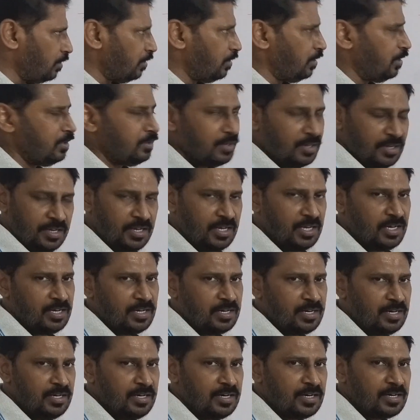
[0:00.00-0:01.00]

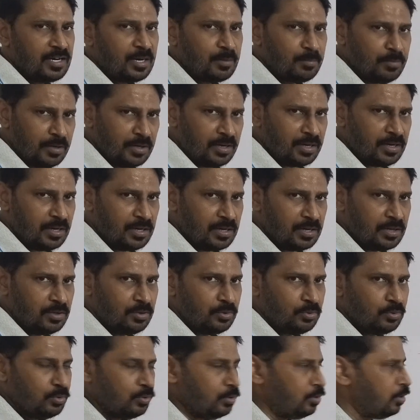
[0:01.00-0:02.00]
Here in a double-ended
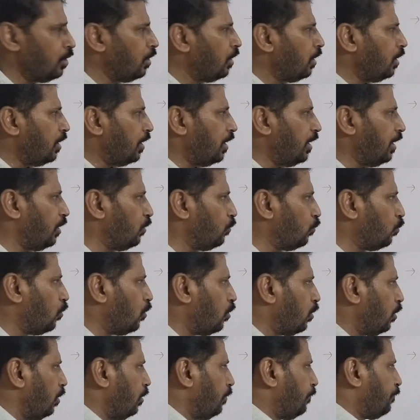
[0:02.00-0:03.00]
queue, it
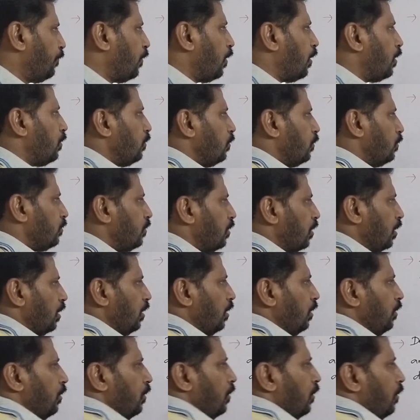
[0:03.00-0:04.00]
won't follow
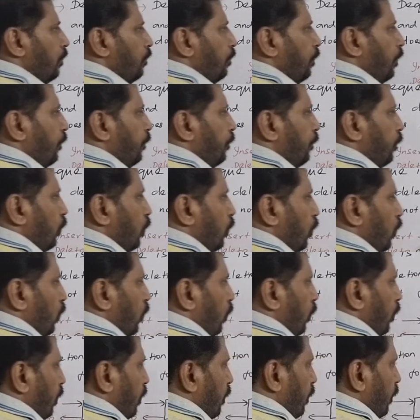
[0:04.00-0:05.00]
the FIFO
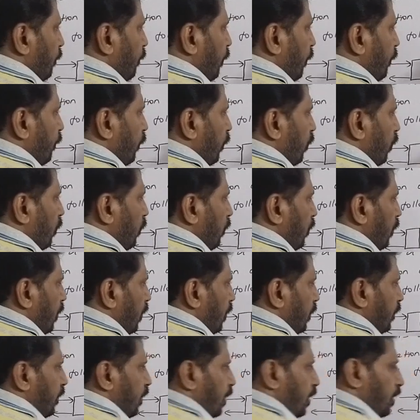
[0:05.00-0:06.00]
rule. FIFO rule,
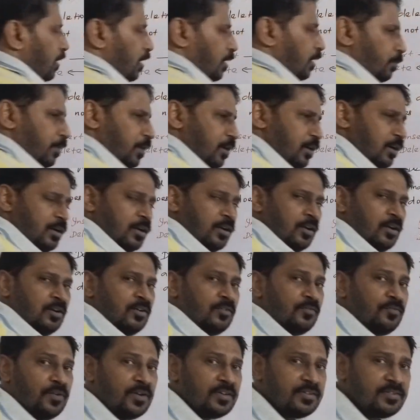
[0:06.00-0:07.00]
it is nothing
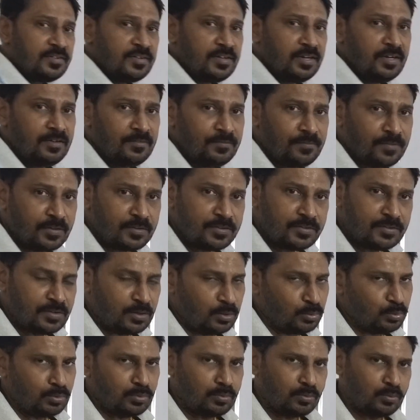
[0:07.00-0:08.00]
but first in, first
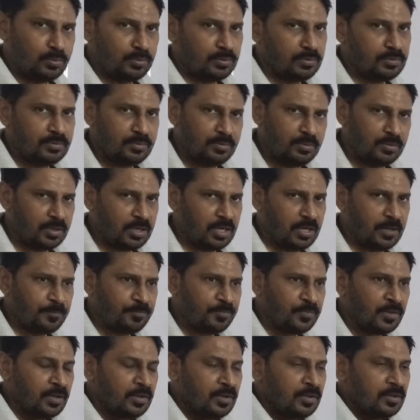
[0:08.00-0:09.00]
out rule.
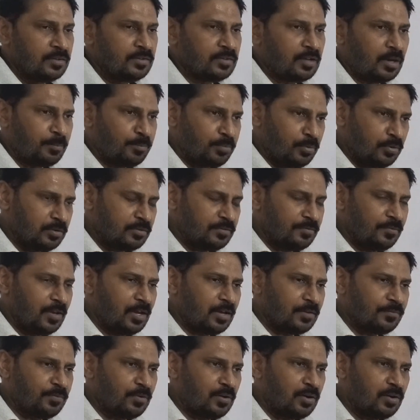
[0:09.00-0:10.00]
Okay. Suppose we
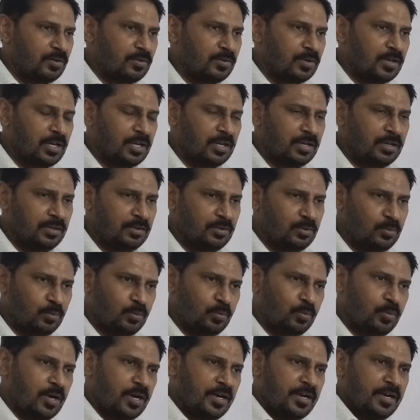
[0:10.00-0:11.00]
are following
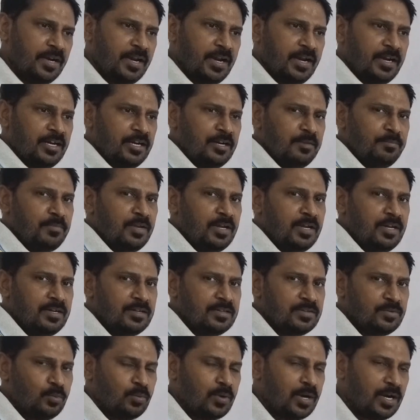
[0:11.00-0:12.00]
one end
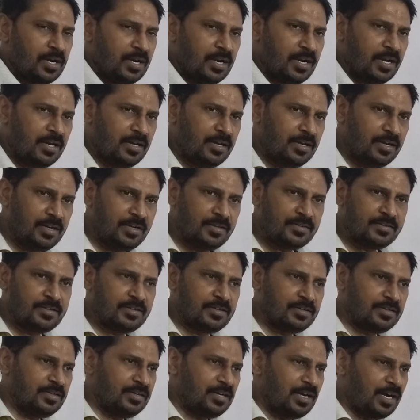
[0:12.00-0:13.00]
means one end
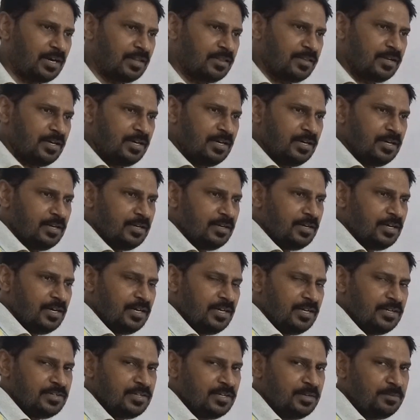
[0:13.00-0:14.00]
insertion, another end
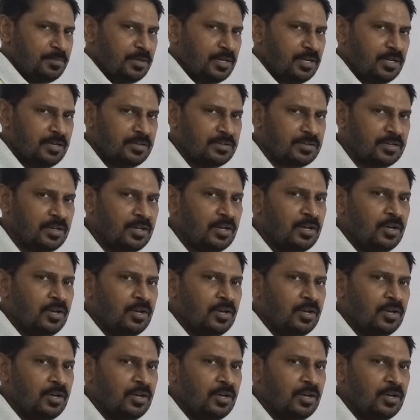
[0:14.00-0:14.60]
deletion means